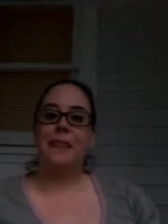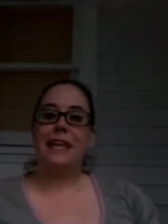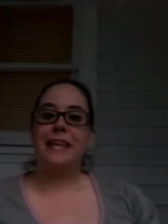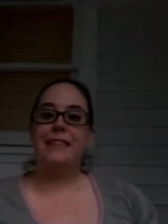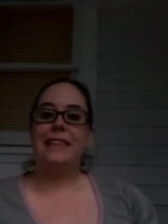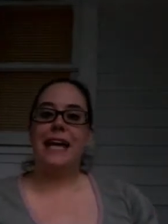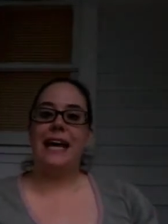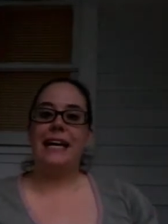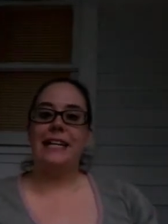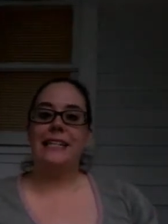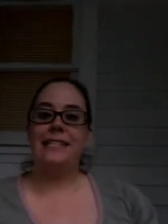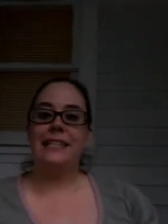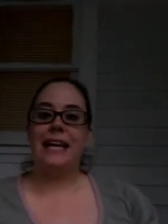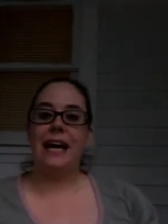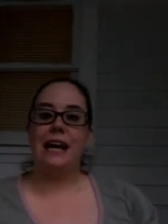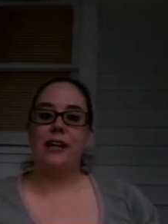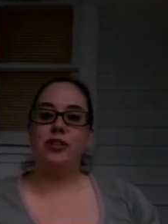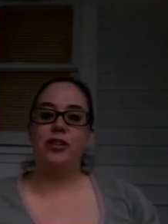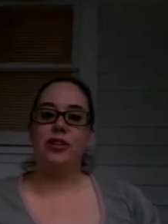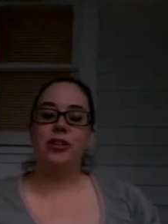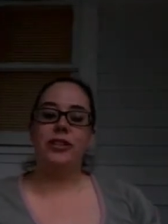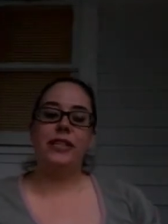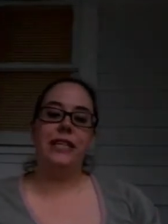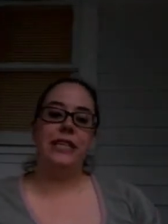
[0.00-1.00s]
That is
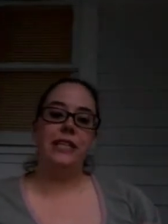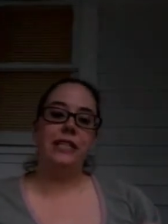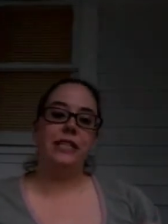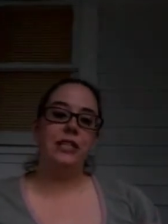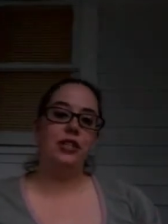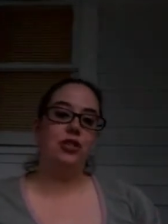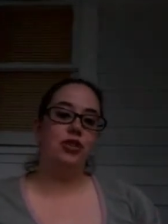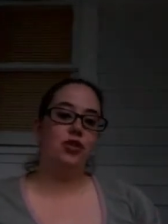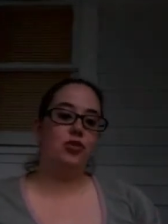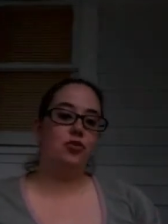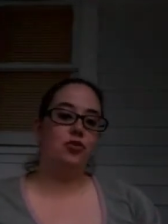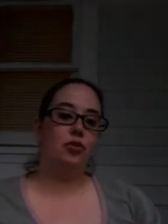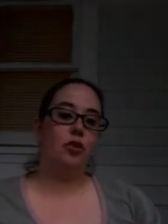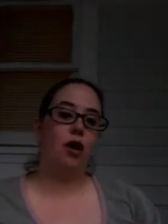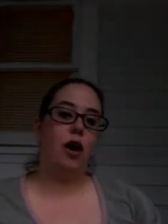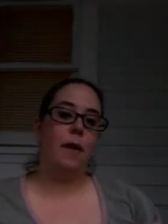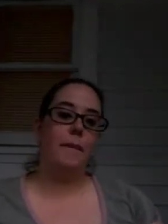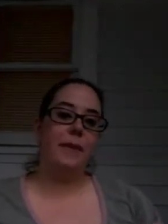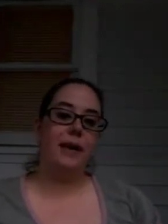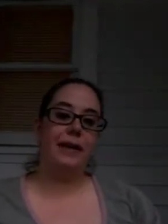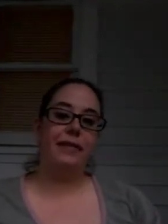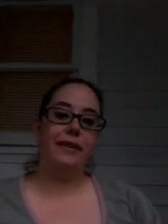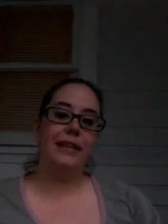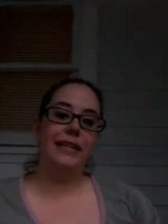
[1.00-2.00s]
actually the
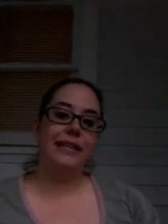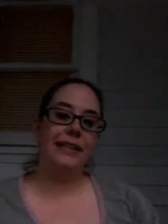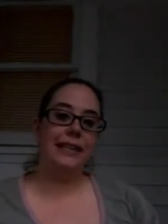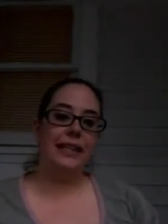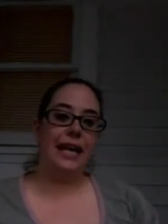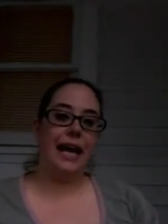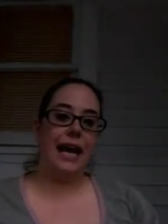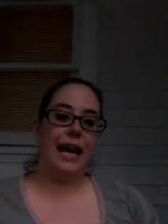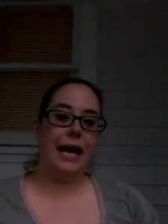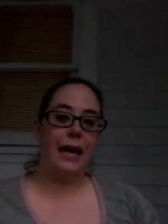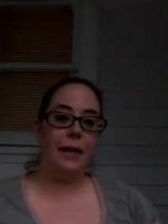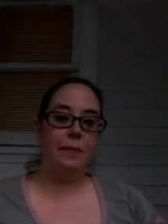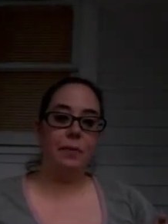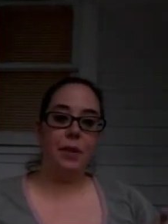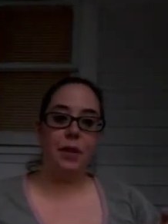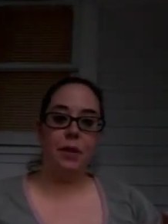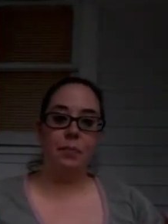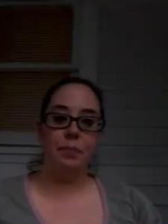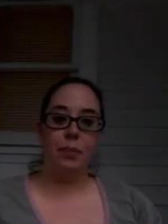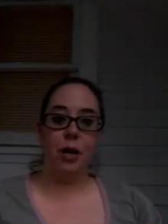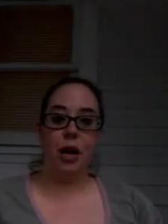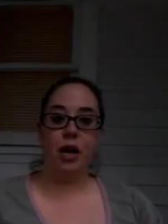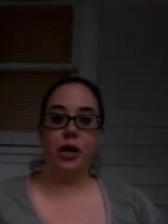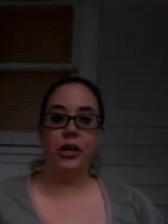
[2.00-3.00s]
strawberry
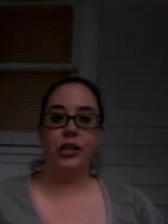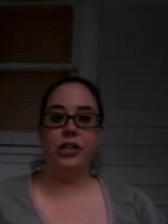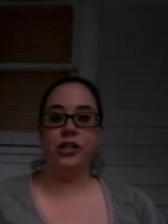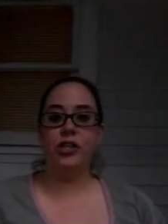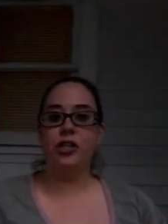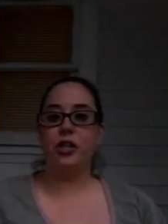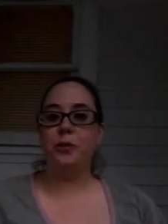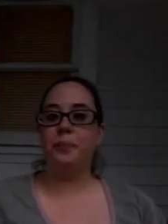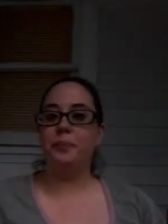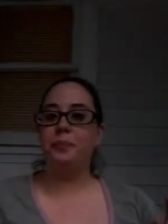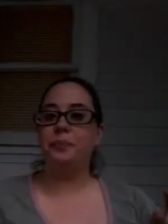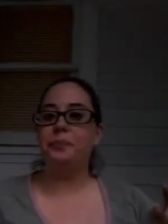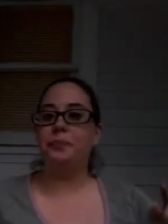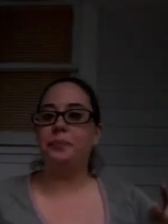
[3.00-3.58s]
lime punch.